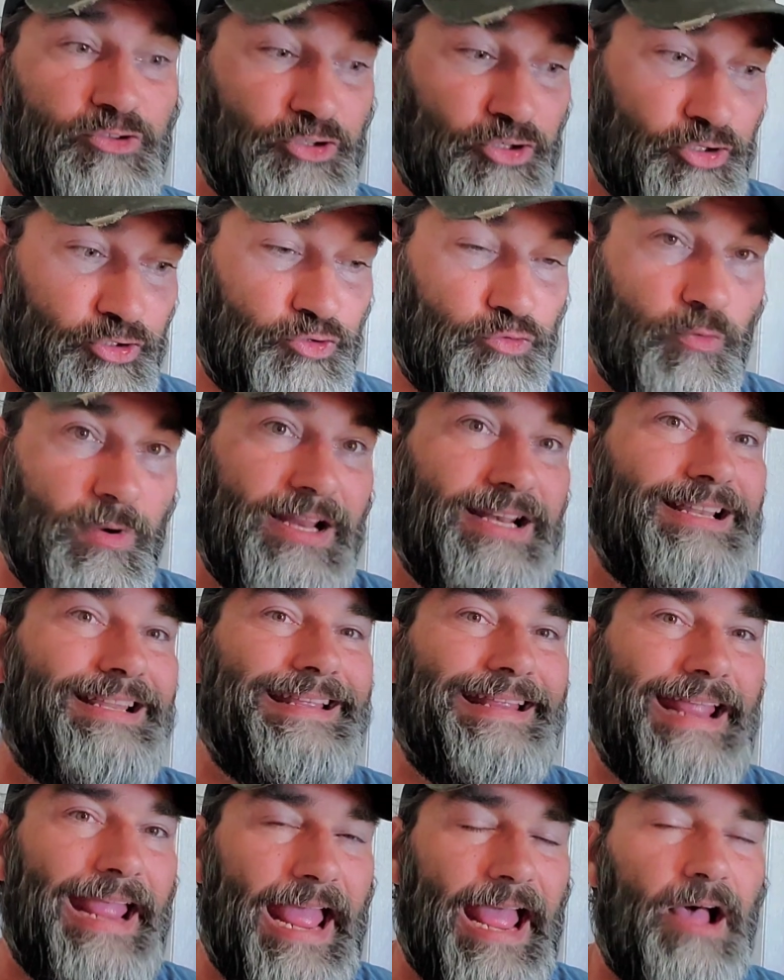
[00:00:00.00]
just
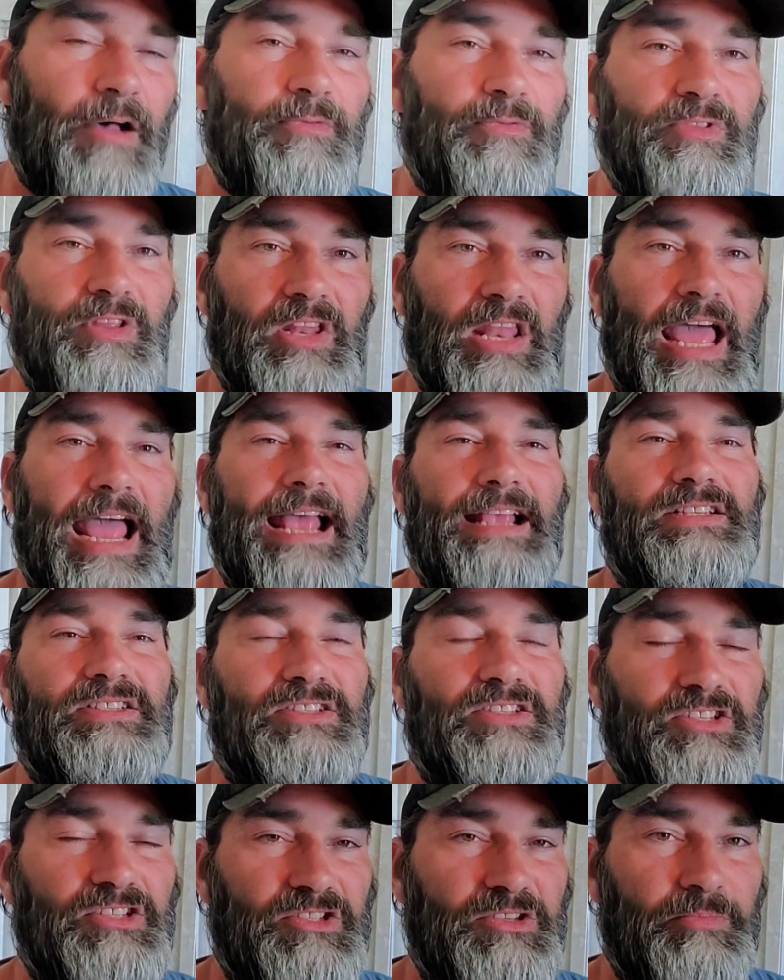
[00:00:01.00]
dwindling out the last
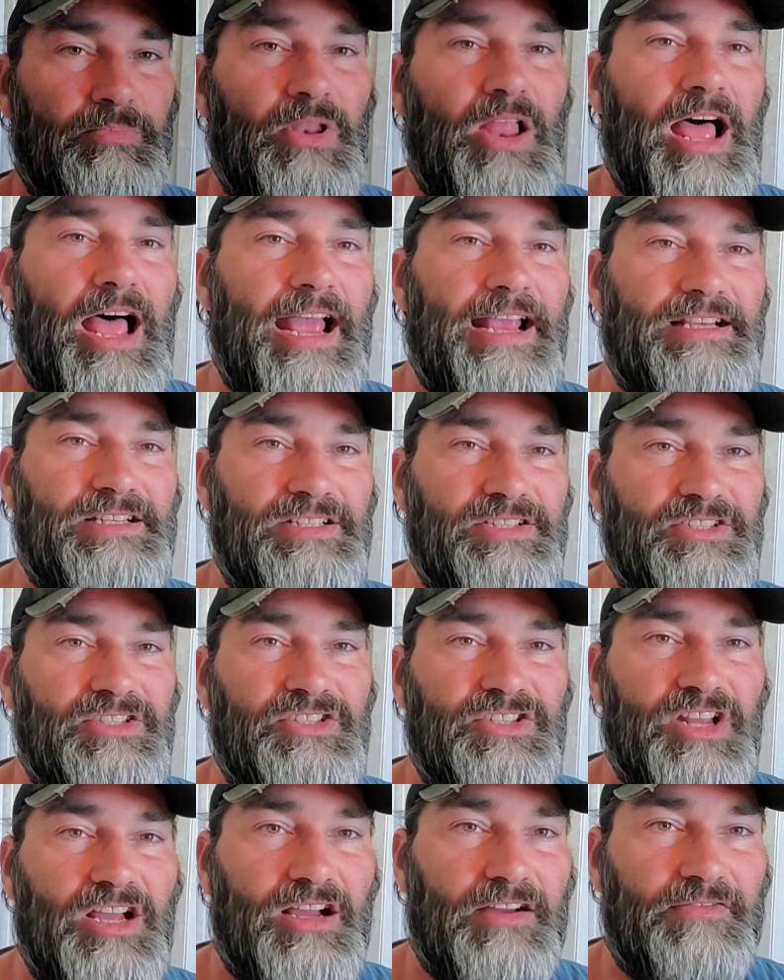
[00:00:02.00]
of the supplies and
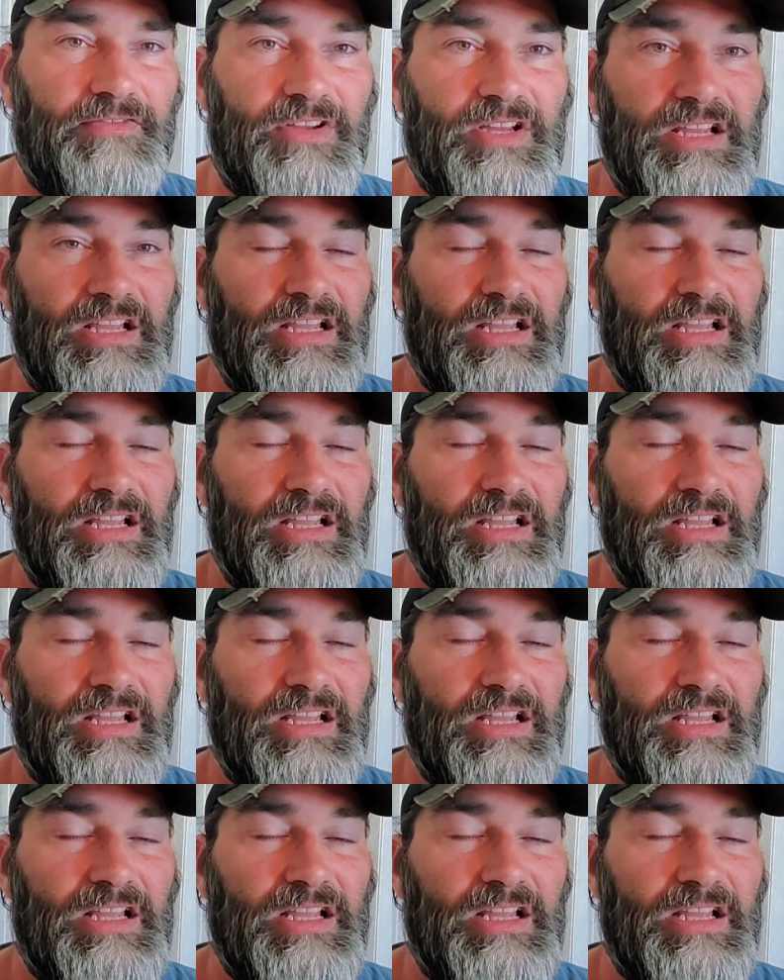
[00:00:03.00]
stuff,